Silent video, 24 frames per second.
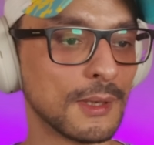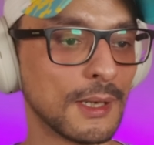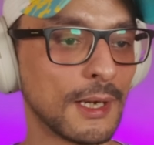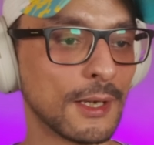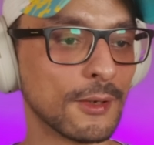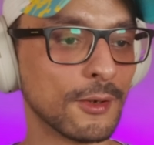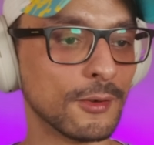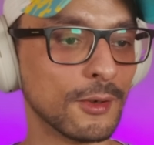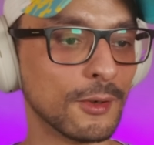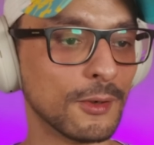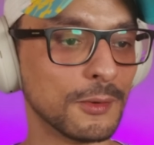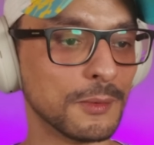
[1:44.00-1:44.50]
I
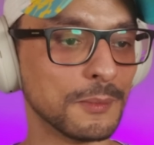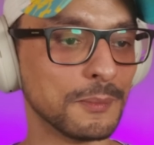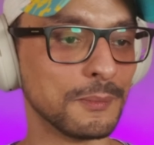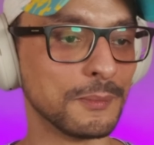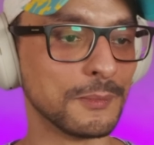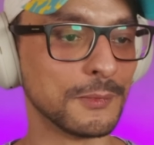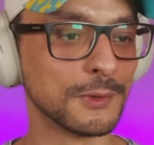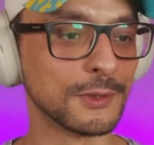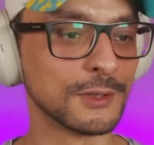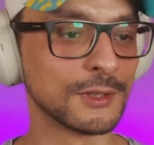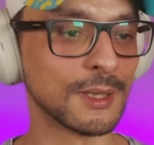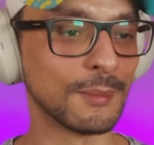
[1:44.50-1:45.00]
don't know,
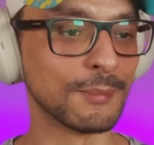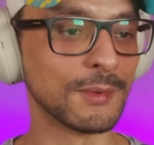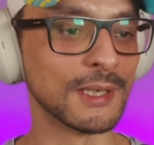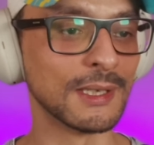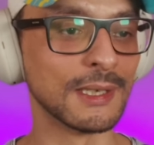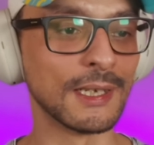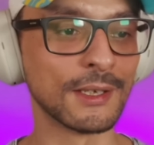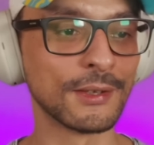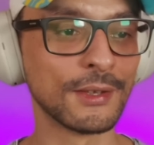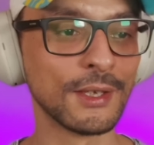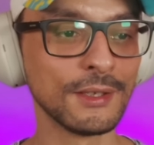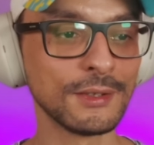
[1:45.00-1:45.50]
something
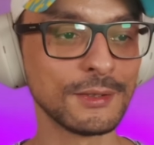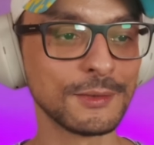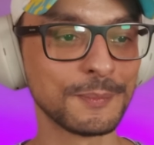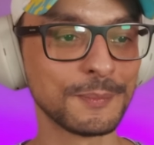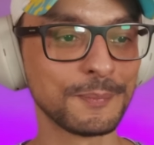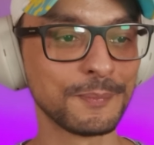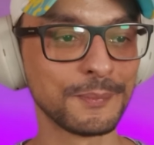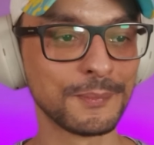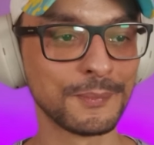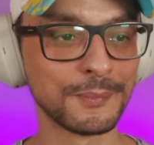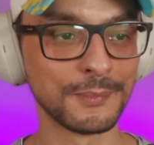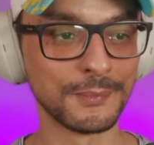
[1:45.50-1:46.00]
like this.
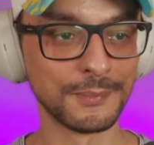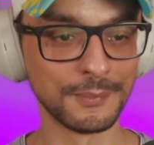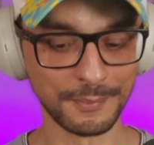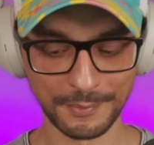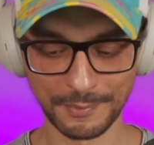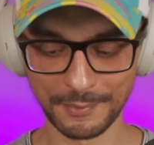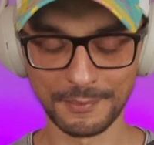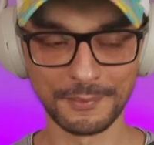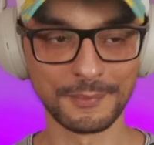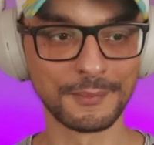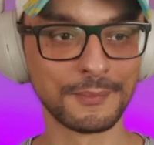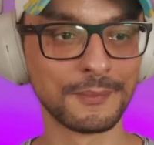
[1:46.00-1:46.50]

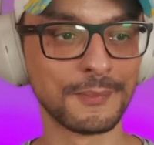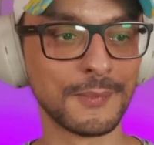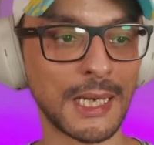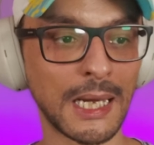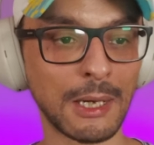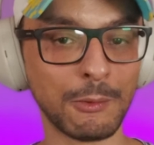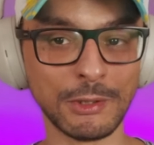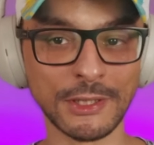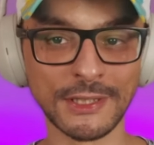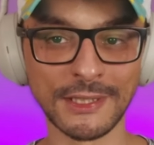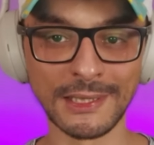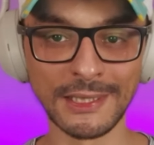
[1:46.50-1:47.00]
I
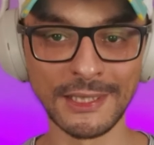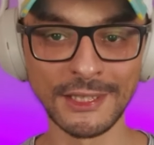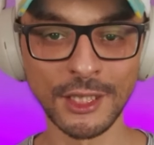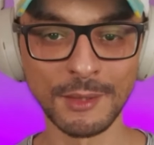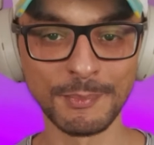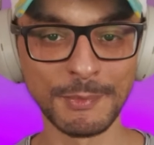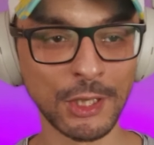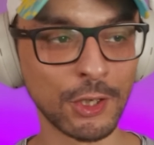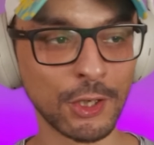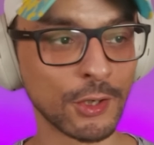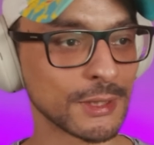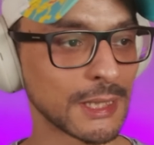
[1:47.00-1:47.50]
will delete
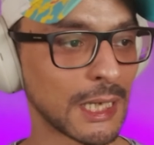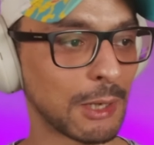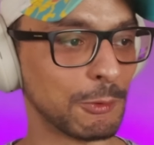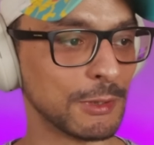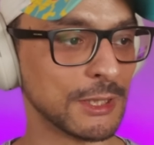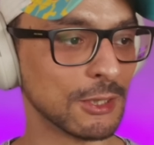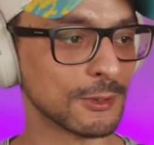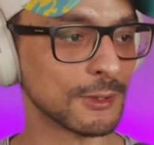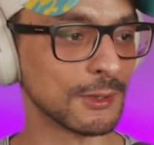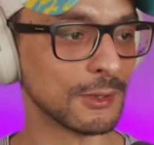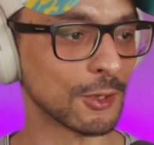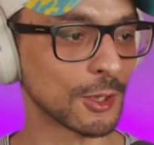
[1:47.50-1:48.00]
it because I
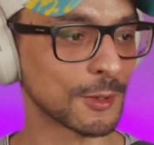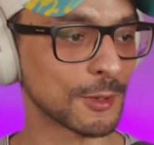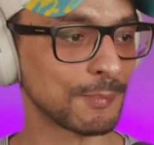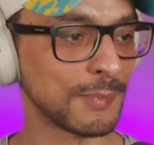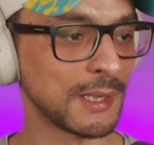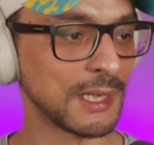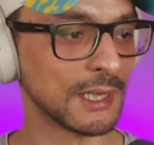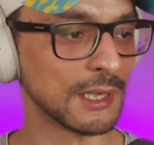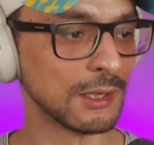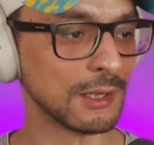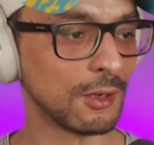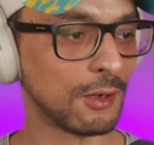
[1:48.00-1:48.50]
will not
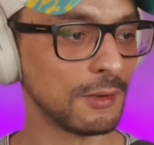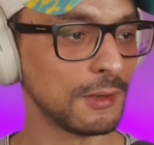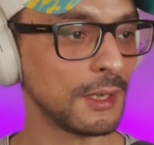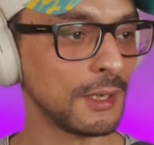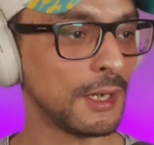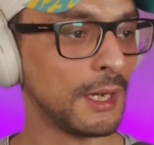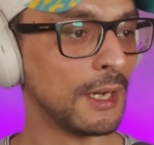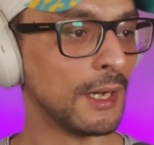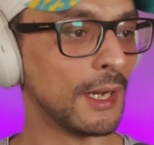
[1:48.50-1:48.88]
play along.